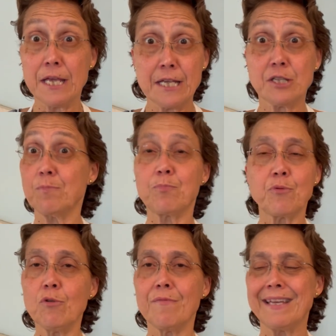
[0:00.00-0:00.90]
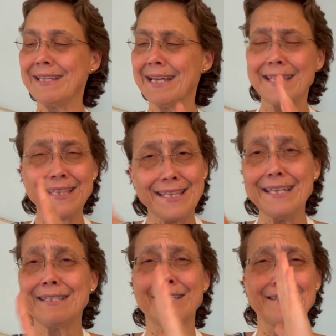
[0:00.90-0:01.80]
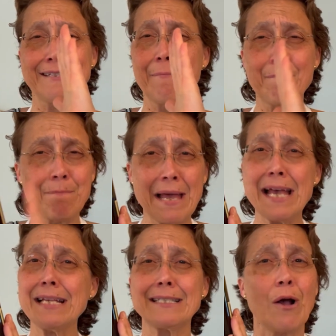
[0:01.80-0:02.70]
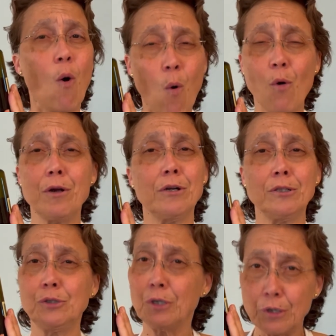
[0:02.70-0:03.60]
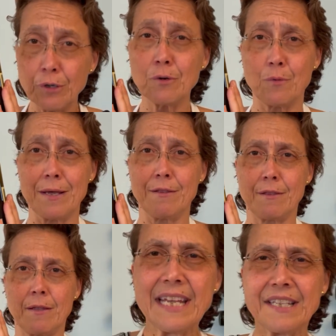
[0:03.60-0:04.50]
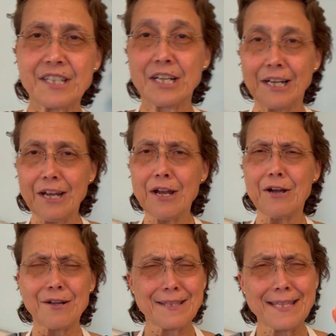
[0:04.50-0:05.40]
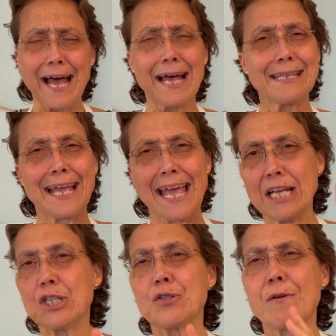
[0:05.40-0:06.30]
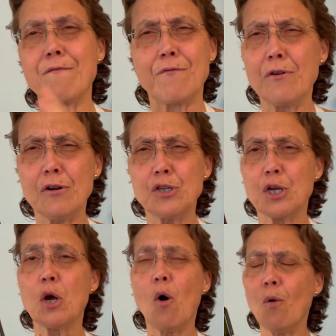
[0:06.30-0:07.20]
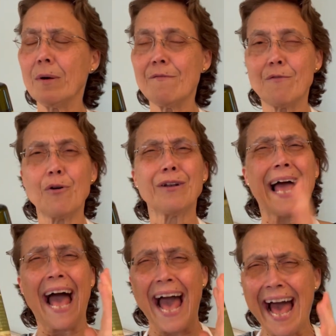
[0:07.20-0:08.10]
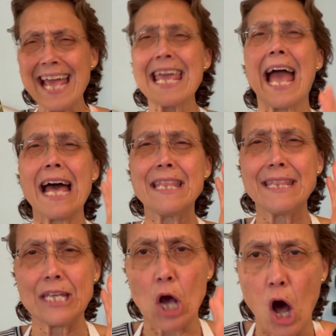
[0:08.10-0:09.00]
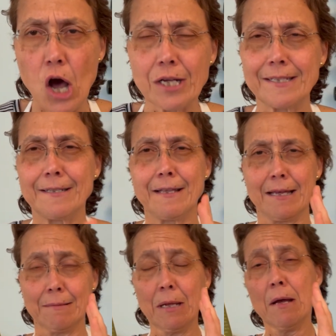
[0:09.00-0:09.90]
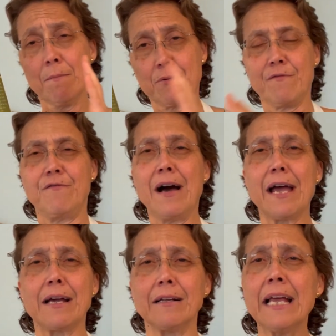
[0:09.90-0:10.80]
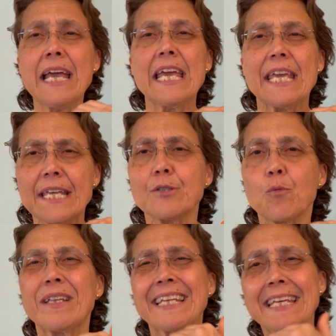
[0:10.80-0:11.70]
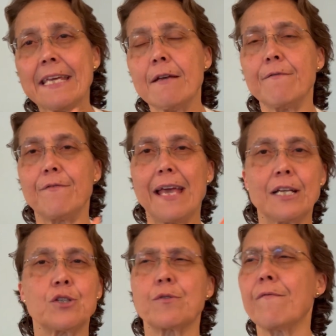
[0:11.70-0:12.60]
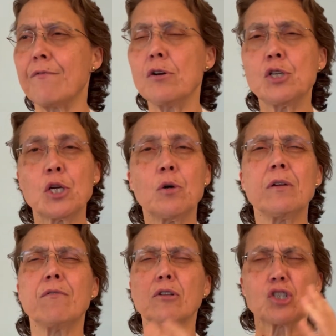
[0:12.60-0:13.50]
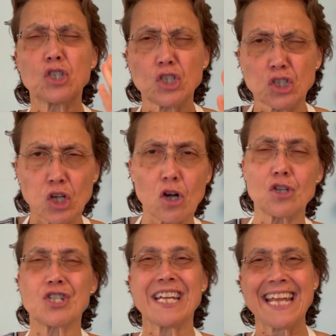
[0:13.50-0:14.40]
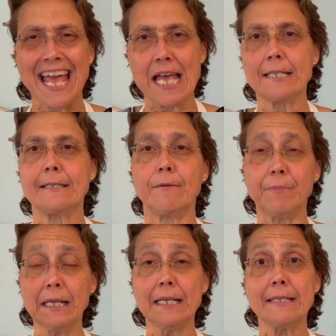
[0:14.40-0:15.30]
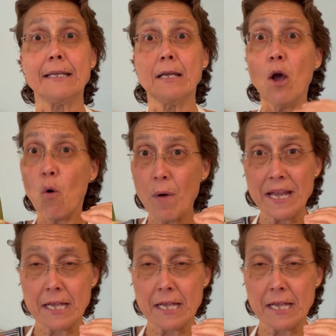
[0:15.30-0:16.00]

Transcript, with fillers: is proving that this is the best oil to cook with. It's clear that extra virgin olive oil high antioxidant profile is what gives extra virgin olive oil such an stability when